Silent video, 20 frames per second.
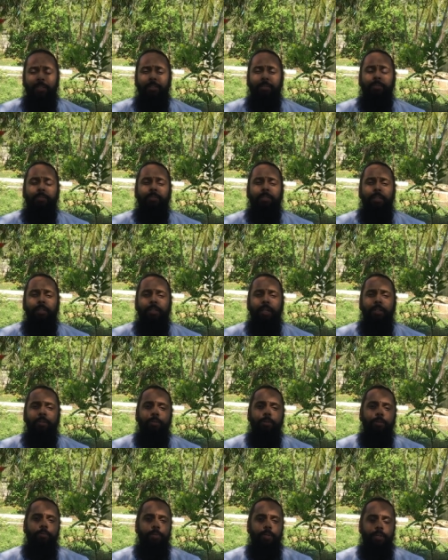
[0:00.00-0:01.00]
To get
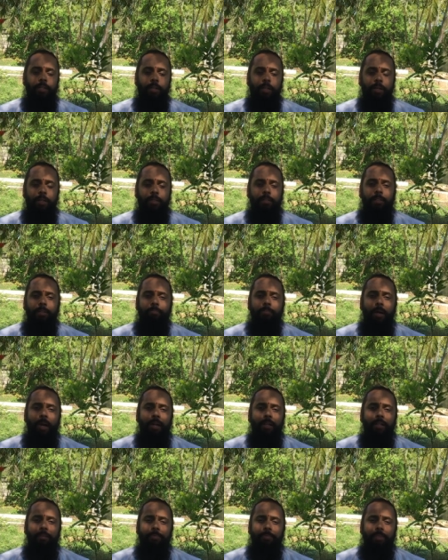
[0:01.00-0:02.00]
over uh, the
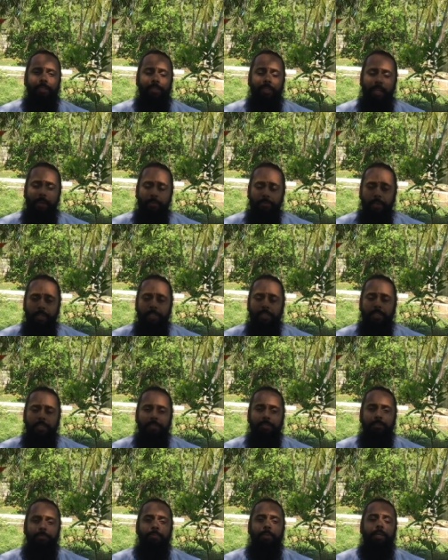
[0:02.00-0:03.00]
bad effect, the
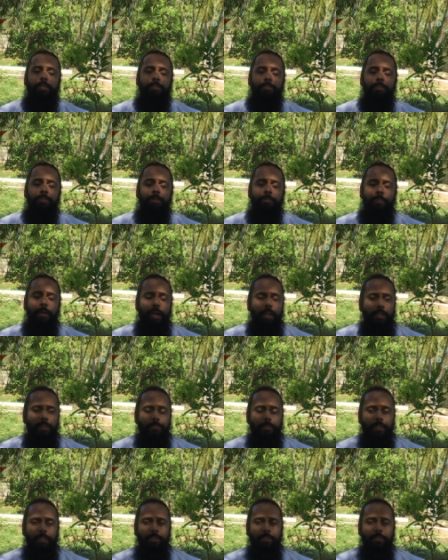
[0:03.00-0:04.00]
affliction of Mars or the bad
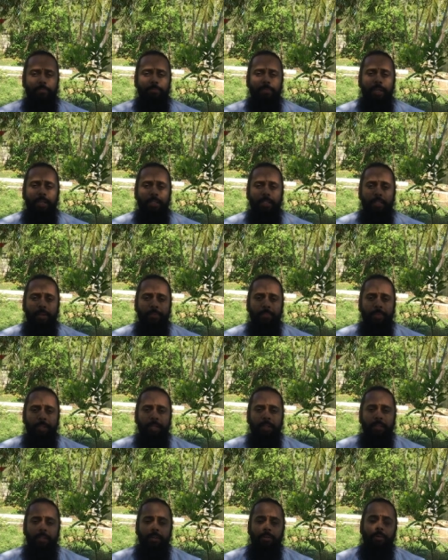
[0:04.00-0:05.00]
effect of Mars,
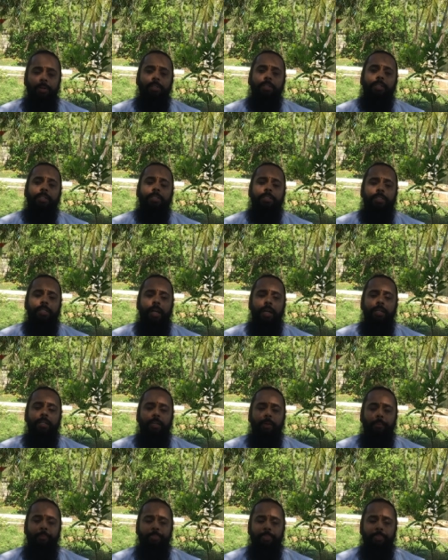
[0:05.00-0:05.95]
one can chant